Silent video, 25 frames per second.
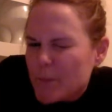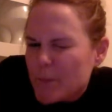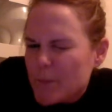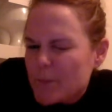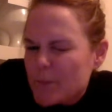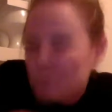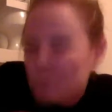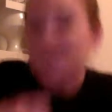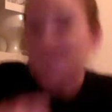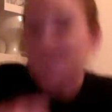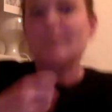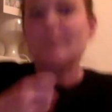
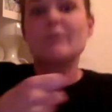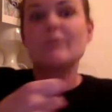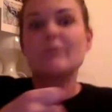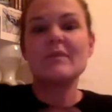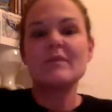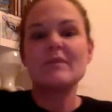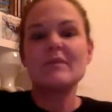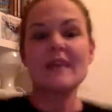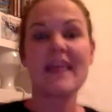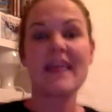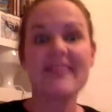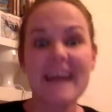a go.
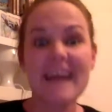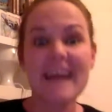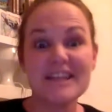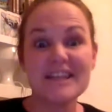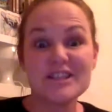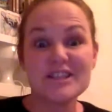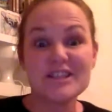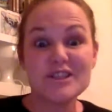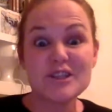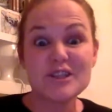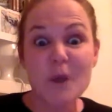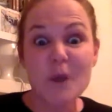That's
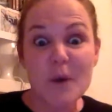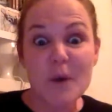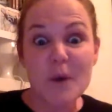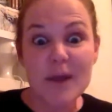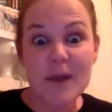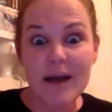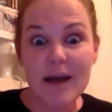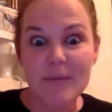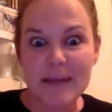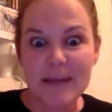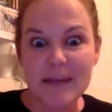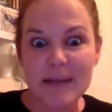so
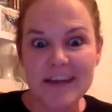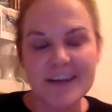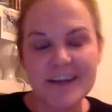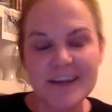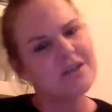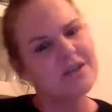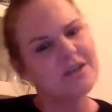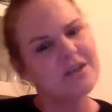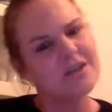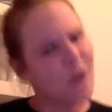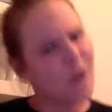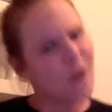yummy.
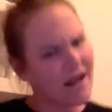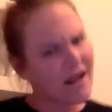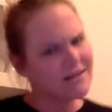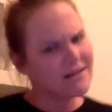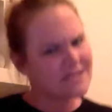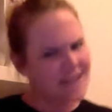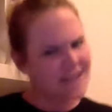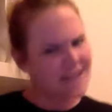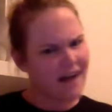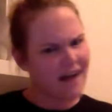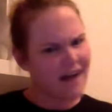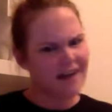Well
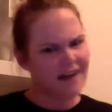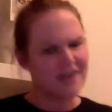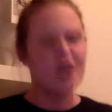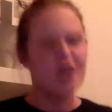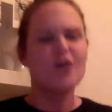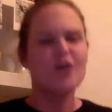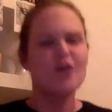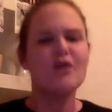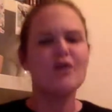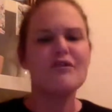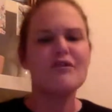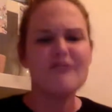done. Your
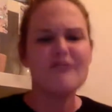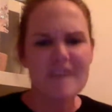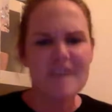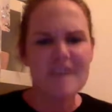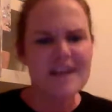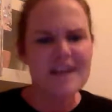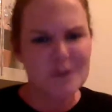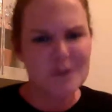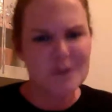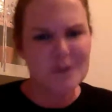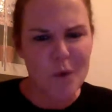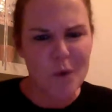faces
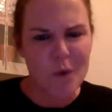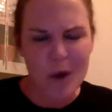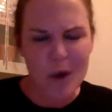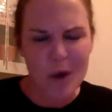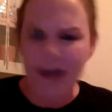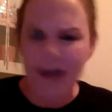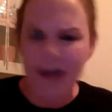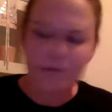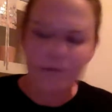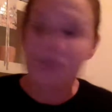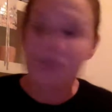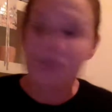were working. I'm
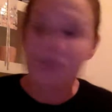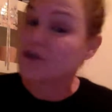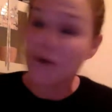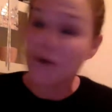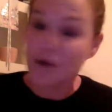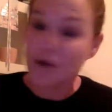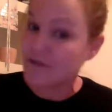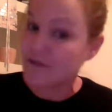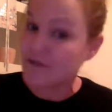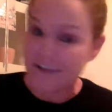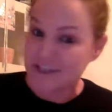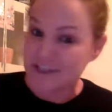sure your
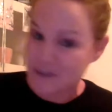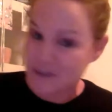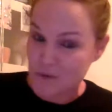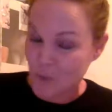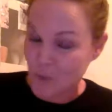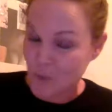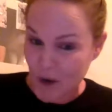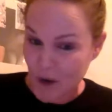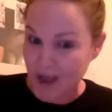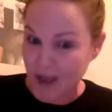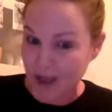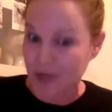faces were
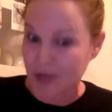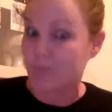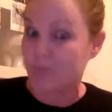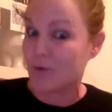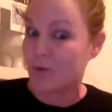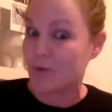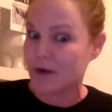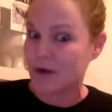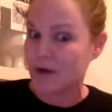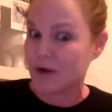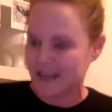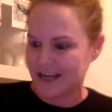working
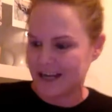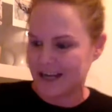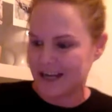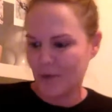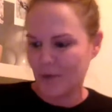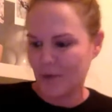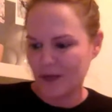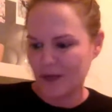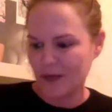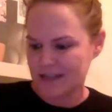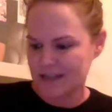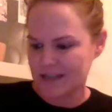brilliantly. Well
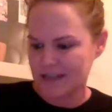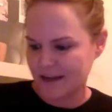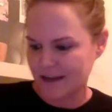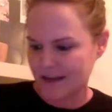done.